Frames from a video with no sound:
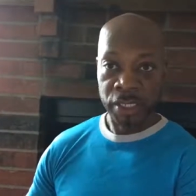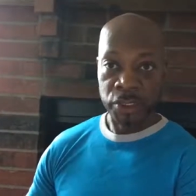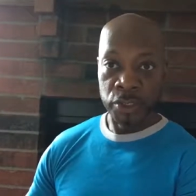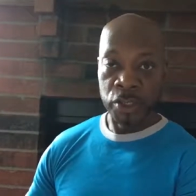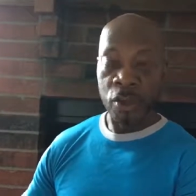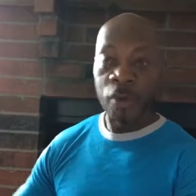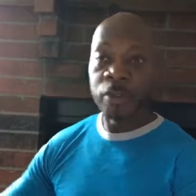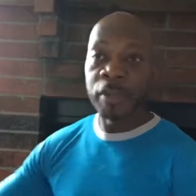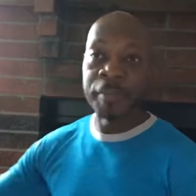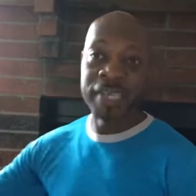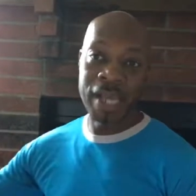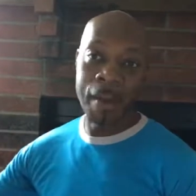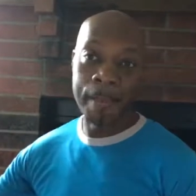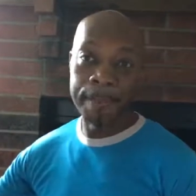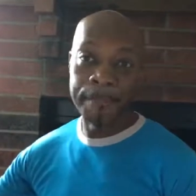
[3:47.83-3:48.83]
you know, to
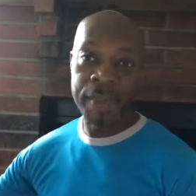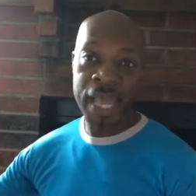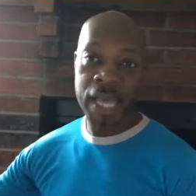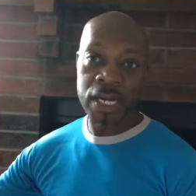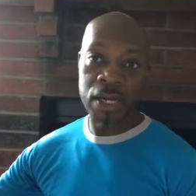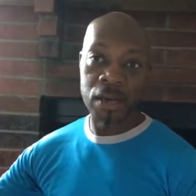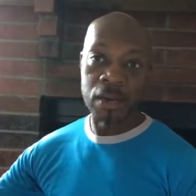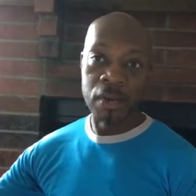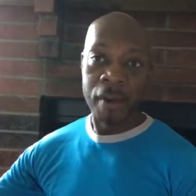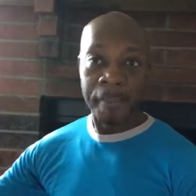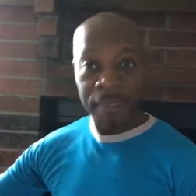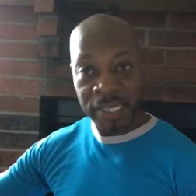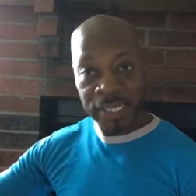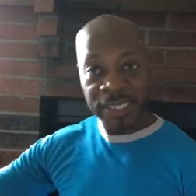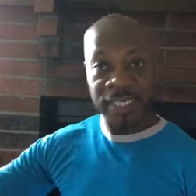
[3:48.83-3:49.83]
become better
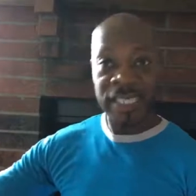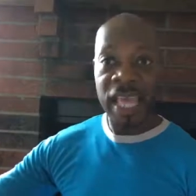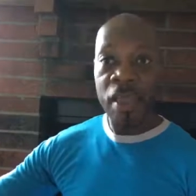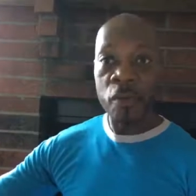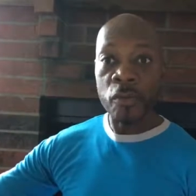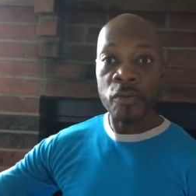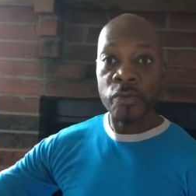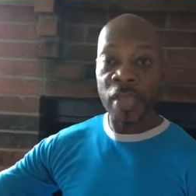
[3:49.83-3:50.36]
because they